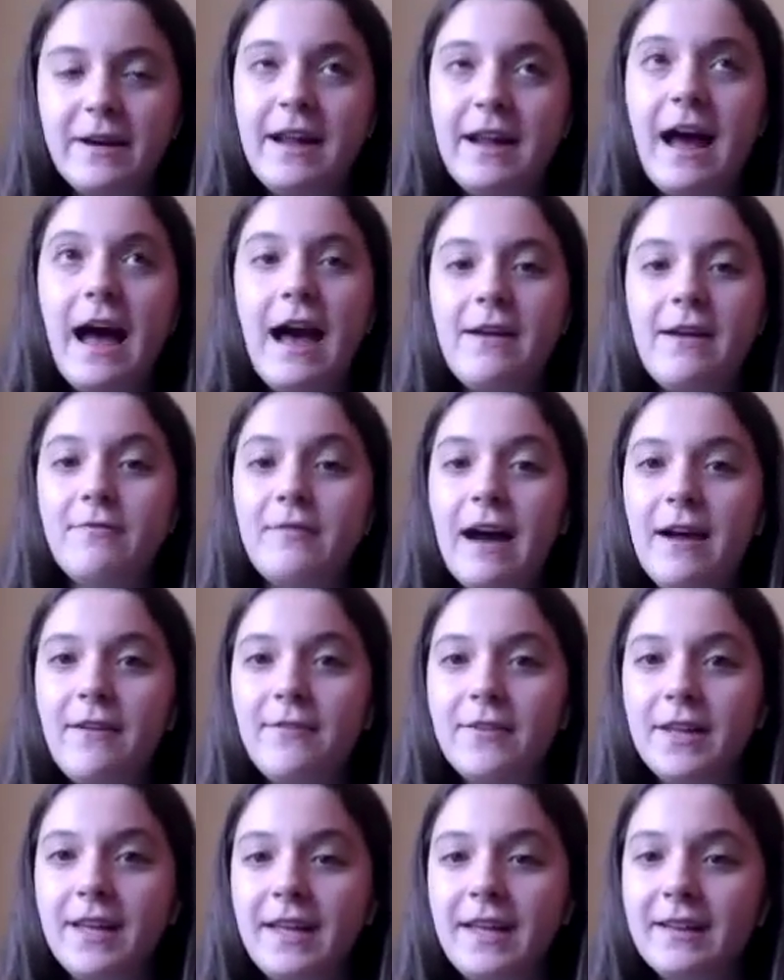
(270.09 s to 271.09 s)
But I
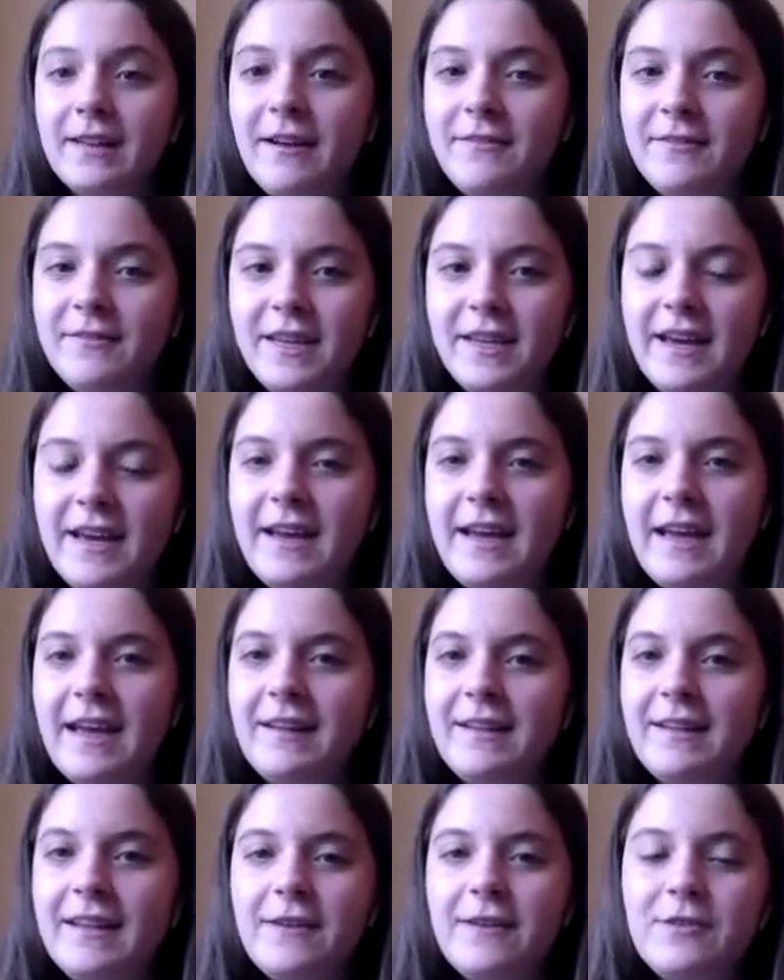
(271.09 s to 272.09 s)
really loved it,
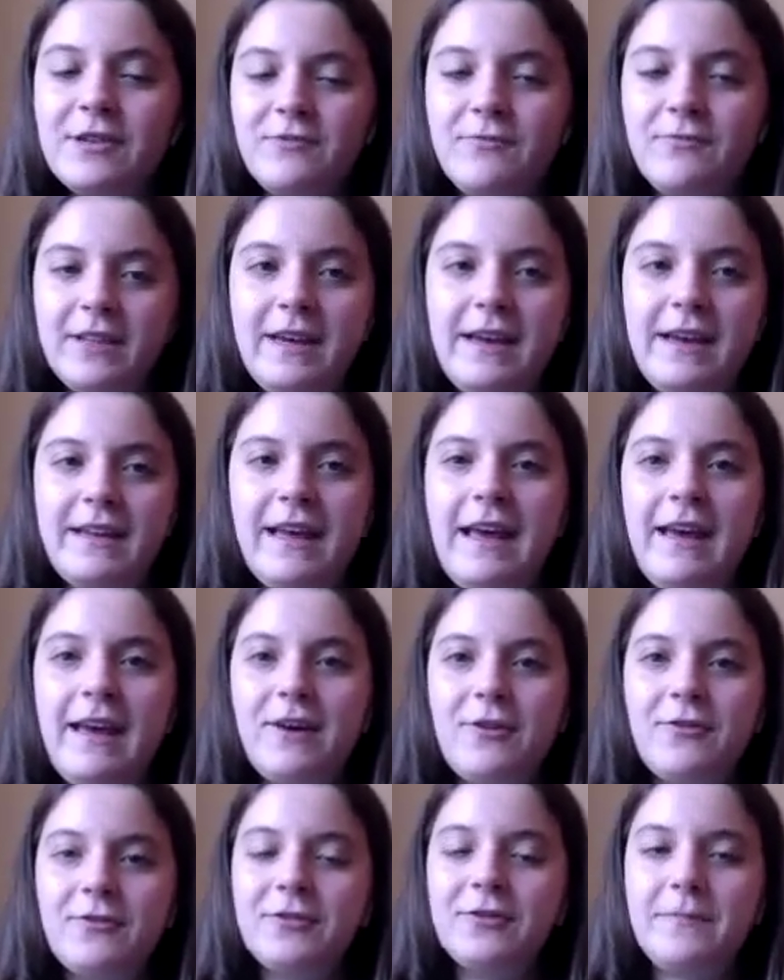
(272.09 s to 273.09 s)
and it was really
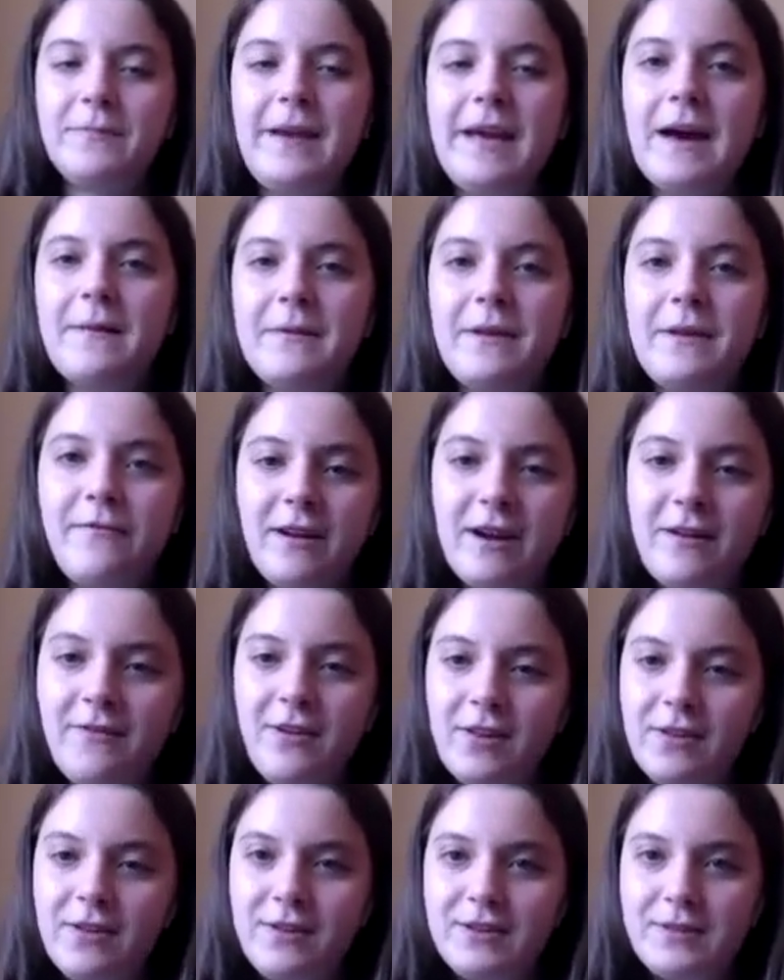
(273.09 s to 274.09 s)
like cool to be up in front of
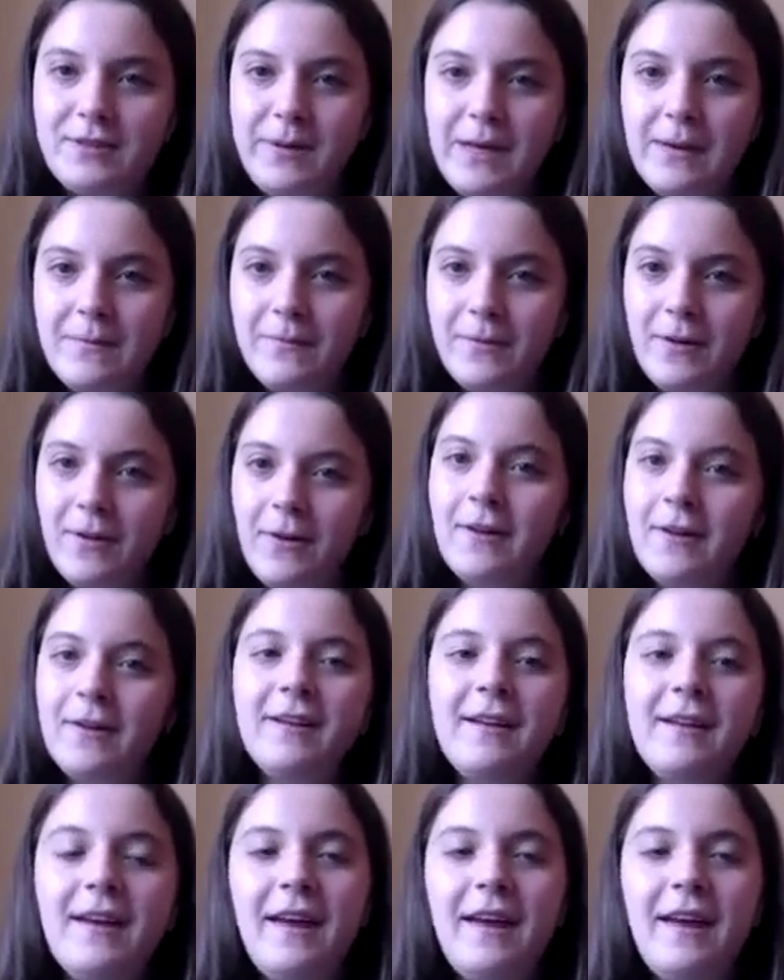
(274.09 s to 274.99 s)
all of those people.